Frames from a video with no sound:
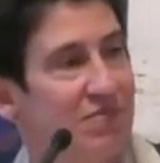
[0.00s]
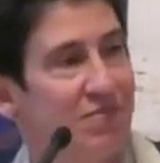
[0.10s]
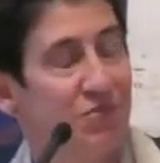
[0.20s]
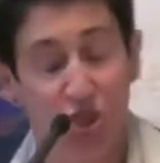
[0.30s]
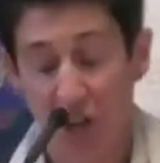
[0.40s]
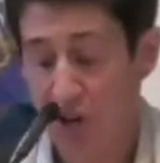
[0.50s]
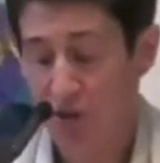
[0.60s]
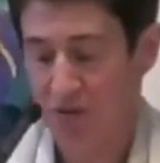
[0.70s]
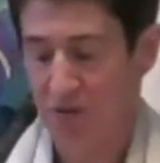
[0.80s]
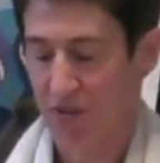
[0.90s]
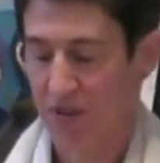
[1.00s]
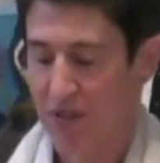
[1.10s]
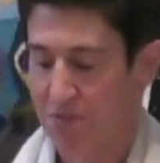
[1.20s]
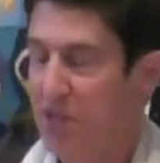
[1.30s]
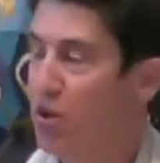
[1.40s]
share,
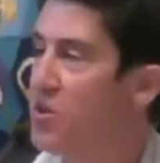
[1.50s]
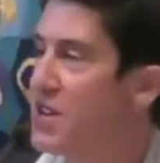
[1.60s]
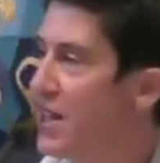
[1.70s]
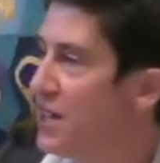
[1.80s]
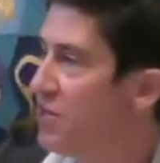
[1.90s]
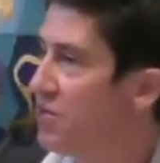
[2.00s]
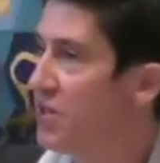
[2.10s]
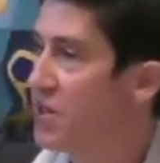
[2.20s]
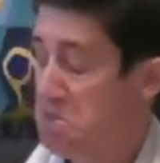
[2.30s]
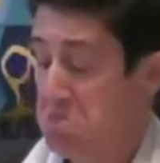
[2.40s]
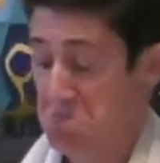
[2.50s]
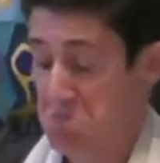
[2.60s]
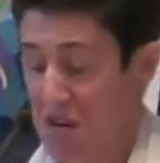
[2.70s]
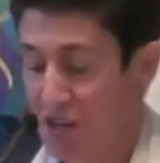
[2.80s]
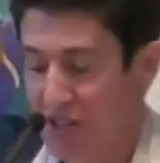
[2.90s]
be creative,
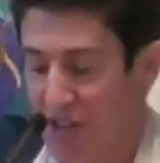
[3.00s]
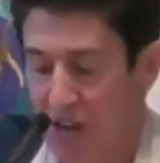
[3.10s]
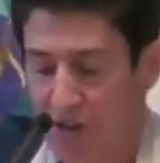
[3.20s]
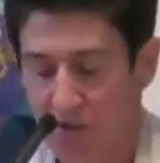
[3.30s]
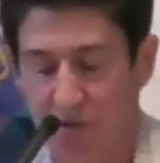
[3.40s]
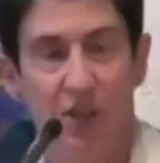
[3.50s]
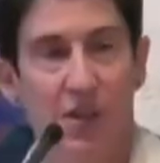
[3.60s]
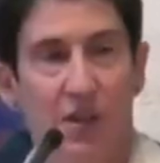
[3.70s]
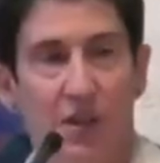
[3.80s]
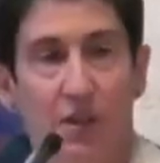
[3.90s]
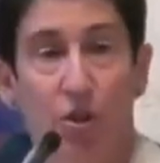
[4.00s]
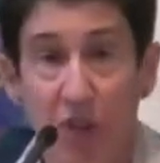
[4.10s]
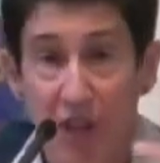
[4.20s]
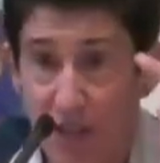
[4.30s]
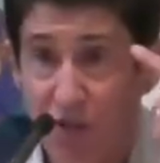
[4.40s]
eat together,
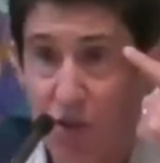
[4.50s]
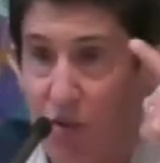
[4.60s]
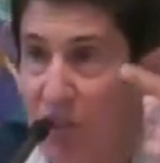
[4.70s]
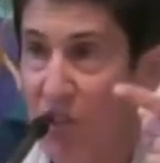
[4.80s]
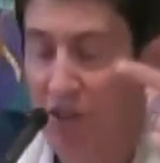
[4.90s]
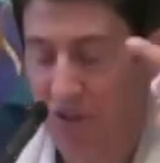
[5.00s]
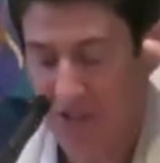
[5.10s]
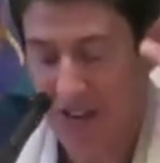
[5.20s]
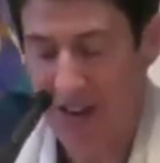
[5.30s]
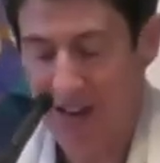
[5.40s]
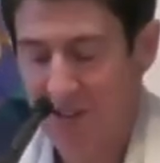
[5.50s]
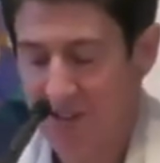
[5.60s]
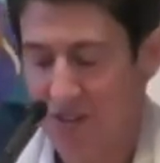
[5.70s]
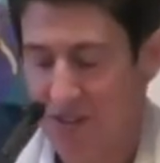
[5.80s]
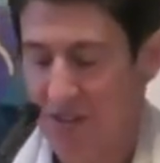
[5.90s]
look into each other's eyes,